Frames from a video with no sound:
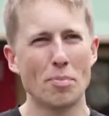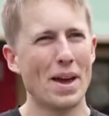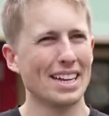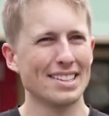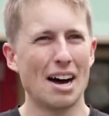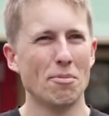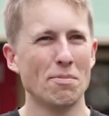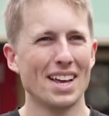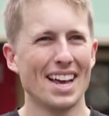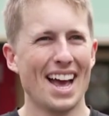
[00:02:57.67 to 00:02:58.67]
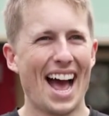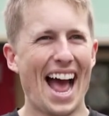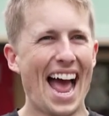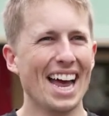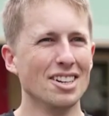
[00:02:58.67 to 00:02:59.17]
bands up
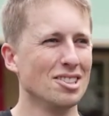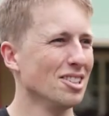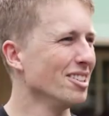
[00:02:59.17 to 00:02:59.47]
and